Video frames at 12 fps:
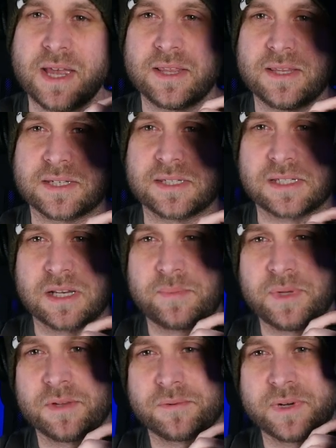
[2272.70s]
this is gonna
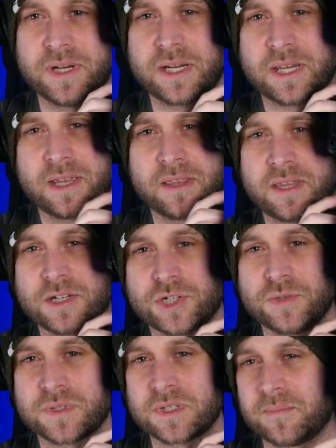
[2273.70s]
be the rig that
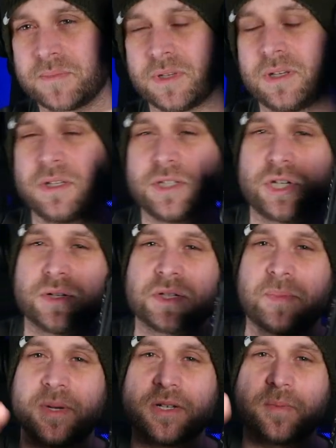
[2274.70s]
shoots them. Cheers
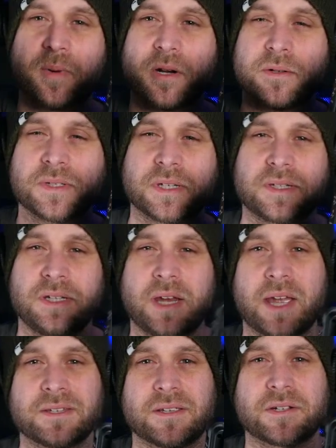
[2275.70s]
to beers, bros. See you
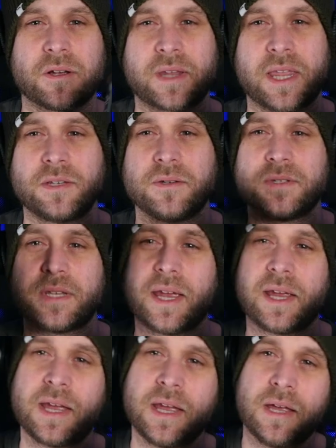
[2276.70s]
guys on Tall Can
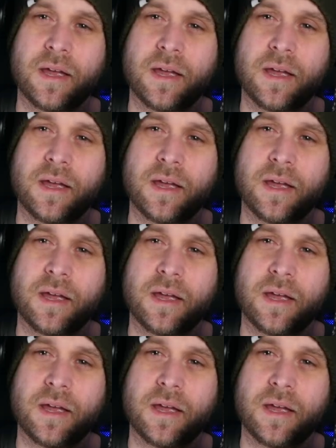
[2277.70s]
Tuesday.